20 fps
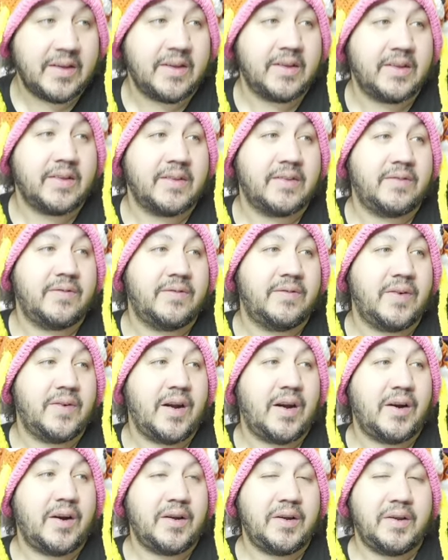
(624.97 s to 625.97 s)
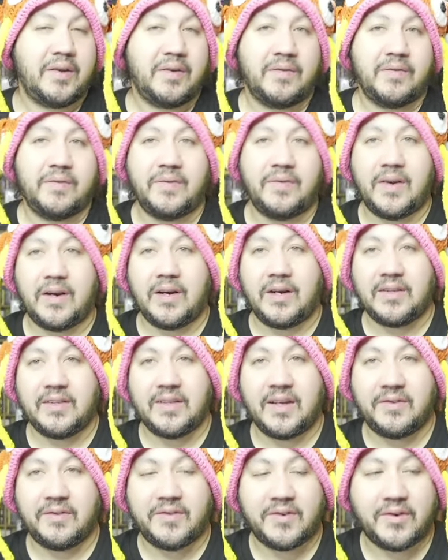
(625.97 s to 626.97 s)
is very, very
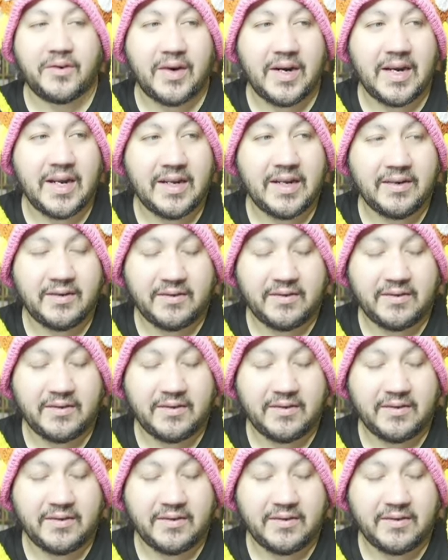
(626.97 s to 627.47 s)
tough to grade.